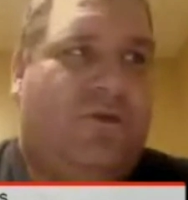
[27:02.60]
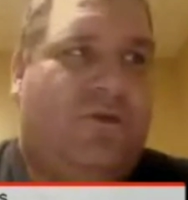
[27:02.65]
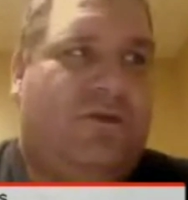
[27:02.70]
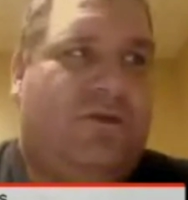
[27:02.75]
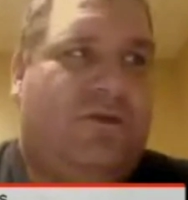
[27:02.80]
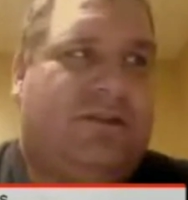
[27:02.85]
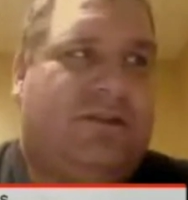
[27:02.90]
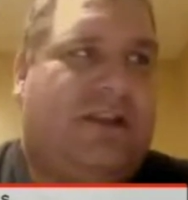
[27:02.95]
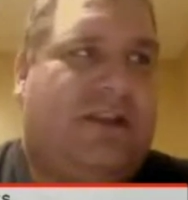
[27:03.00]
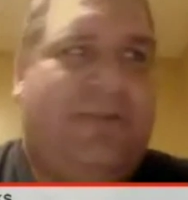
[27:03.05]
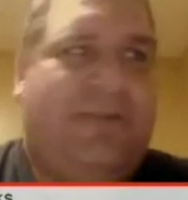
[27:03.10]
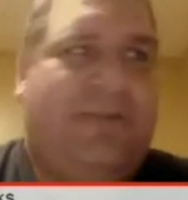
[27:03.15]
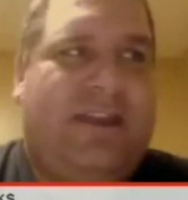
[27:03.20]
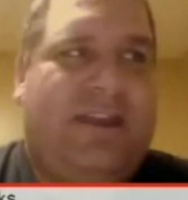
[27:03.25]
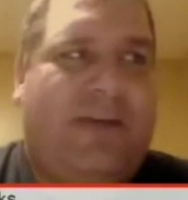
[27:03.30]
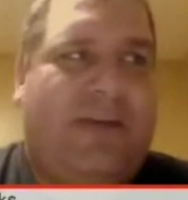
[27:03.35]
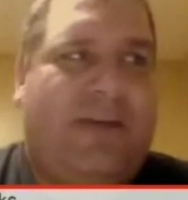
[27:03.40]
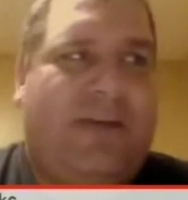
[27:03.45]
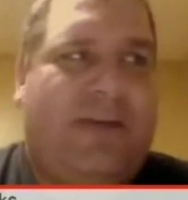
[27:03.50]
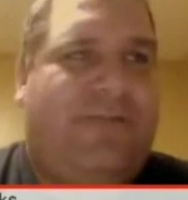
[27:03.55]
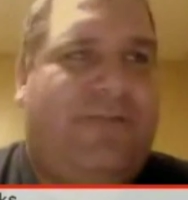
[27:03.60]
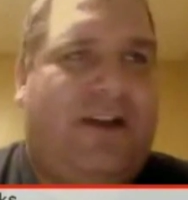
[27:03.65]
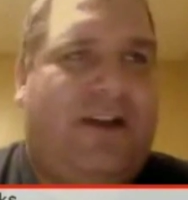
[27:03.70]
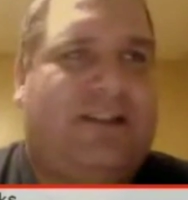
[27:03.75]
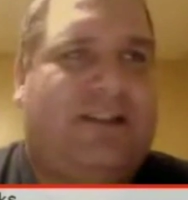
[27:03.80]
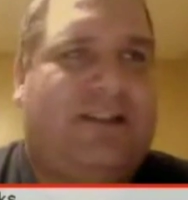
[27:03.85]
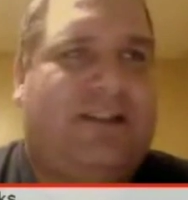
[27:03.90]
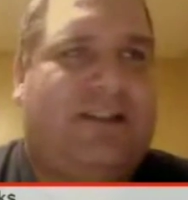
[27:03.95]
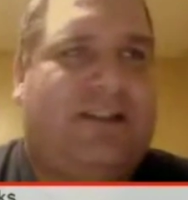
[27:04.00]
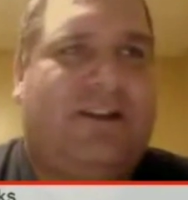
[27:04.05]
Something that we fought
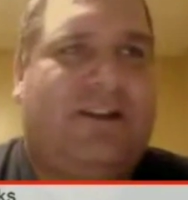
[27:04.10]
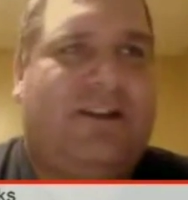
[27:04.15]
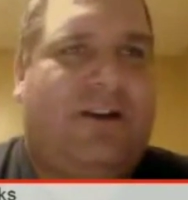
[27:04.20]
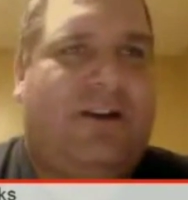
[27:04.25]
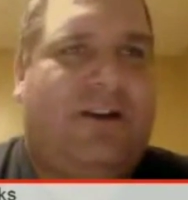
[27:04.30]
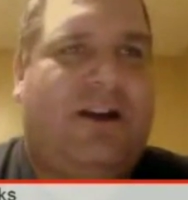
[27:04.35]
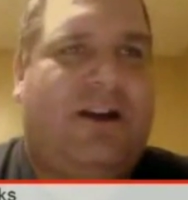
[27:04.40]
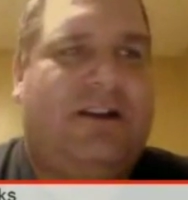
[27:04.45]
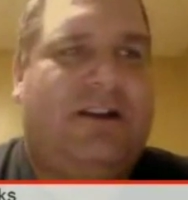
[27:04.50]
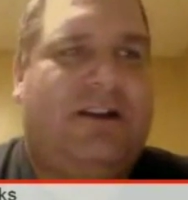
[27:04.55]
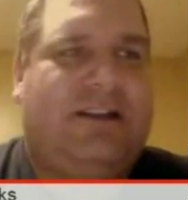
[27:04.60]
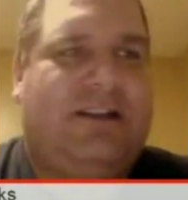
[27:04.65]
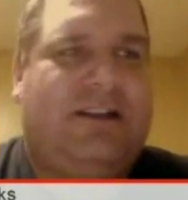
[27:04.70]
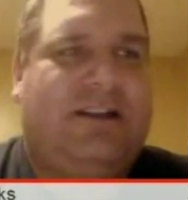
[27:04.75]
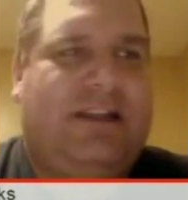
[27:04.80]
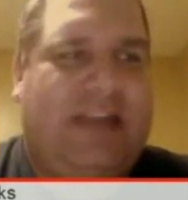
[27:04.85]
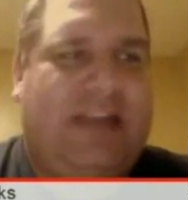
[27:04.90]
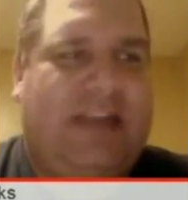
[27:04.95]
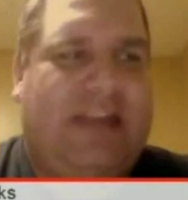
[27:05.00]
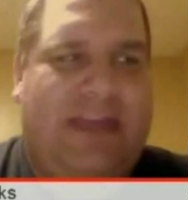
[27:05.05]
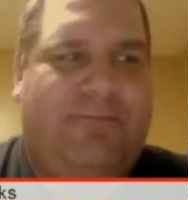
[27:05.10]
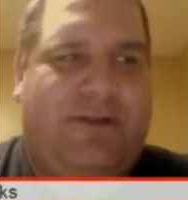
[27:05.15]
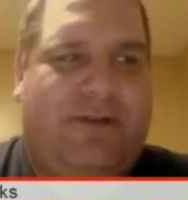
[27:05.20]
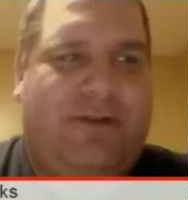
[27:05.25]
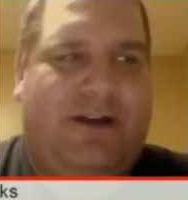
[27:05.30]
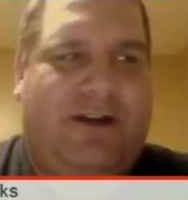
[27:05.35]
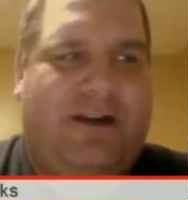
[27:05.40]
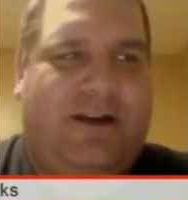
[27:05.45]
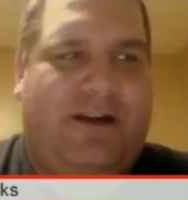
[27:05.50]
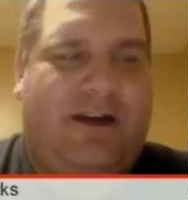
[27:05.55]
so hard to keep
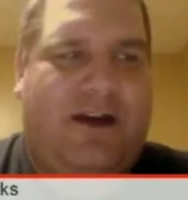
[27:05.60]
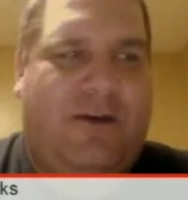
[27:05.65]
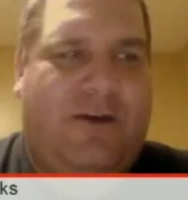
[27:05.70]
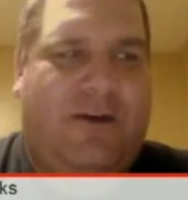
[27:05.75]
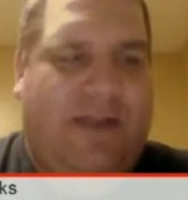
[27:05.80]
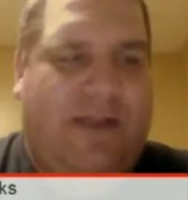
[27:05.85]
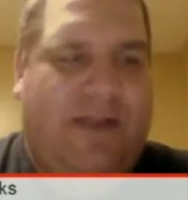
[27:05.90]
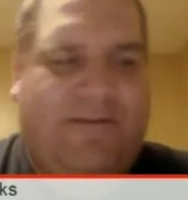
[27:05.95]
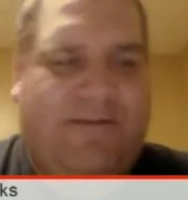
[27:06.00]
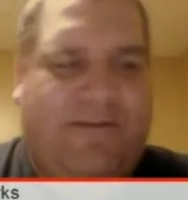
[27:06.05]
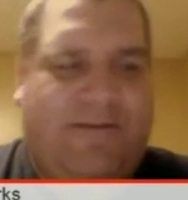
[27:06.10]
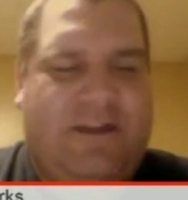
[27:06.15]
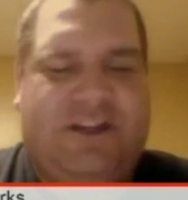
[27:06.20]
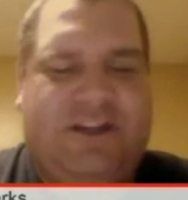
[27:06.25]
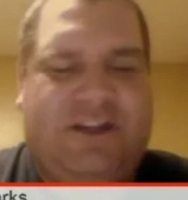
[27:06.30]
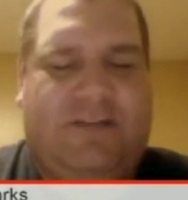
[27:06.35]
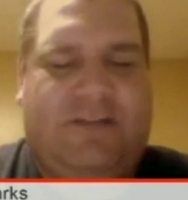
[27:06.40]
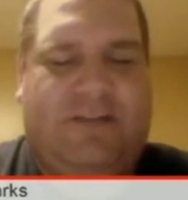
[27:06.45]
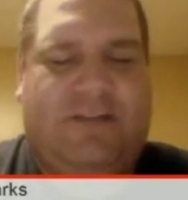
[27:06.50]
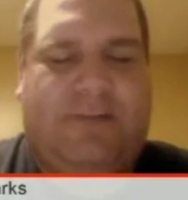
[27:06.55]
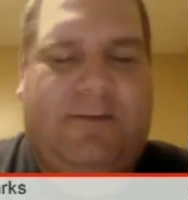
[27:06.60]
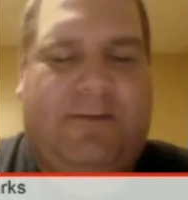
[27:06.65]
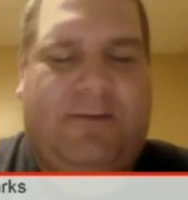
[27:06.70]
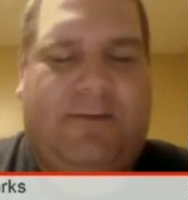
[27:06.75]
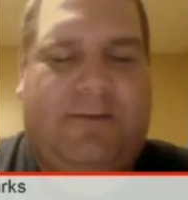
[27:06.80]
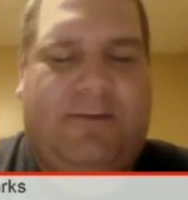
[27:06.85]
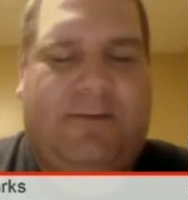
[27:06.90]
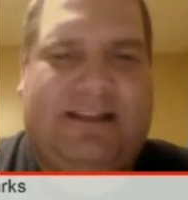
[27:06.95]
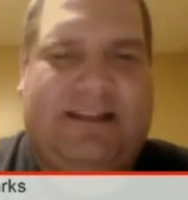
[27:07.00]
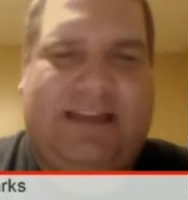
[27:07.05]
away from the general
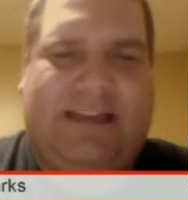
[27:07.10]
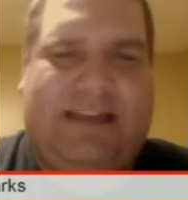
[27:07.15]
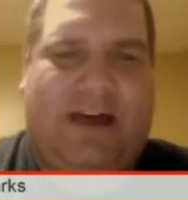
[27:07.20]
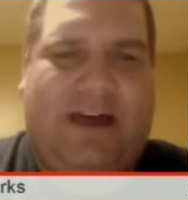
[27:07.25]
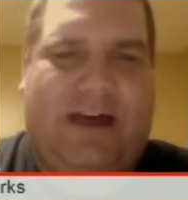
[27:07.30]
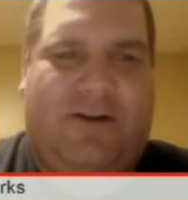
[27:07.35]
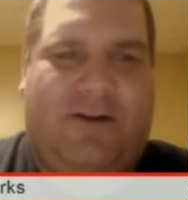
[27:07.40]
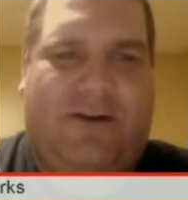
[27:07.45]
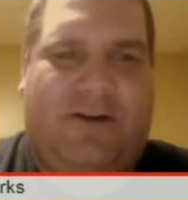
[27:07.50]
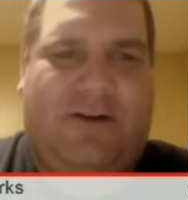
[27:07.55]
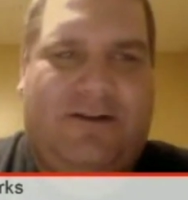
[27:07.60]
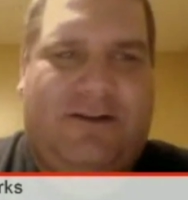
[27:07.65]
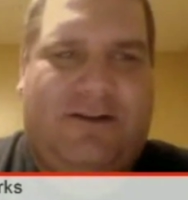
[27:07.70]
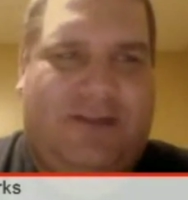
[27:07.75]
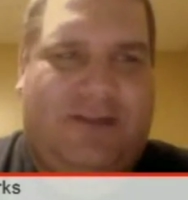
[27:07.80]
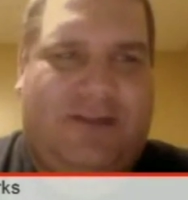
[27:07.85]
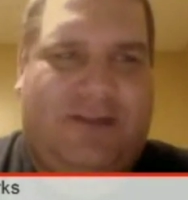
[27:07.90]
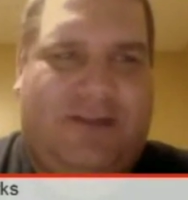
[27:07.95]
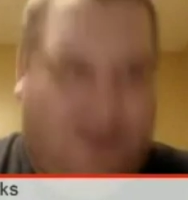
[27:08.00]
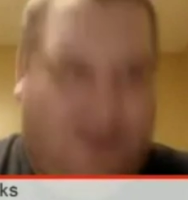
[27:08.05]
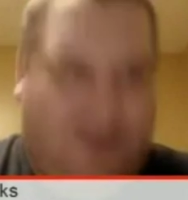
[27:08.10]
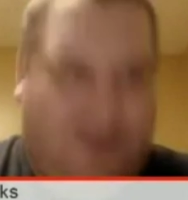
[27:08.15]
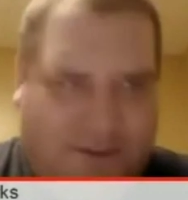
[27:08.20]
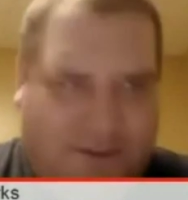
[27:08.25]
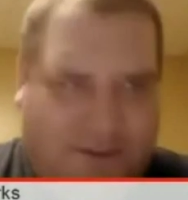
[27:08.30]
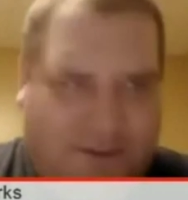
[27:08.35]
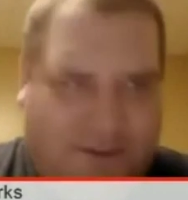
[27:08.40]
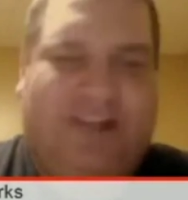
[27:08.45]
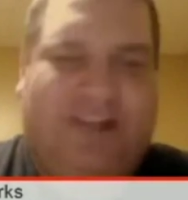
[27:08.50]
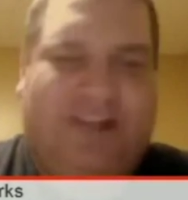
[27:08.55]
public is now known to
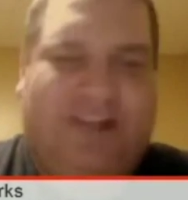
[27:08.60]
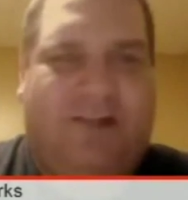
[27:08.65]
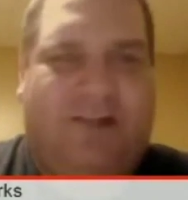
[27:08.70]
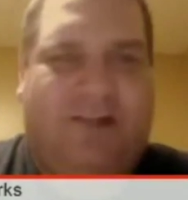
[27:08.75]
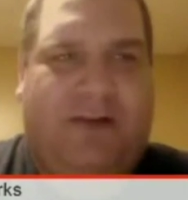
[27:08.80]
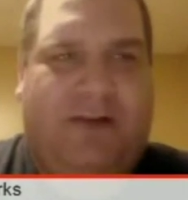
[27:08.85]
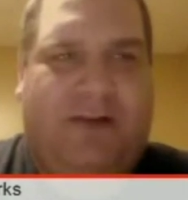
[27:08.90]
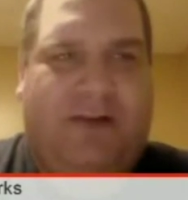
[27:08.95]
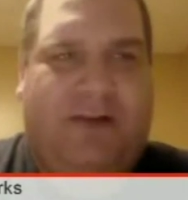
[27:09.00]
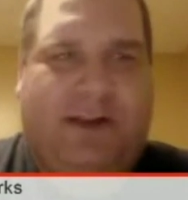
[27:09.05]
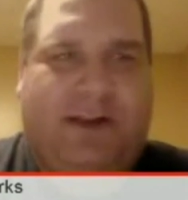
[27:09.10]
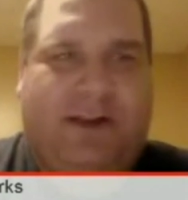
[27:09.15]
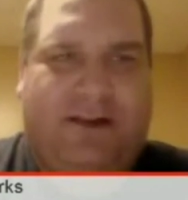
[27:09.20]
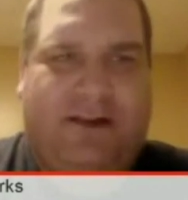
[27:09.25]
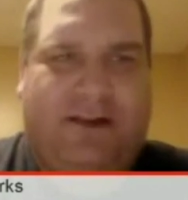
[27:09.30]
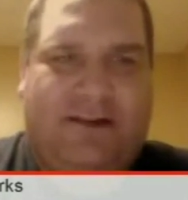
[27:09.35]
the general public?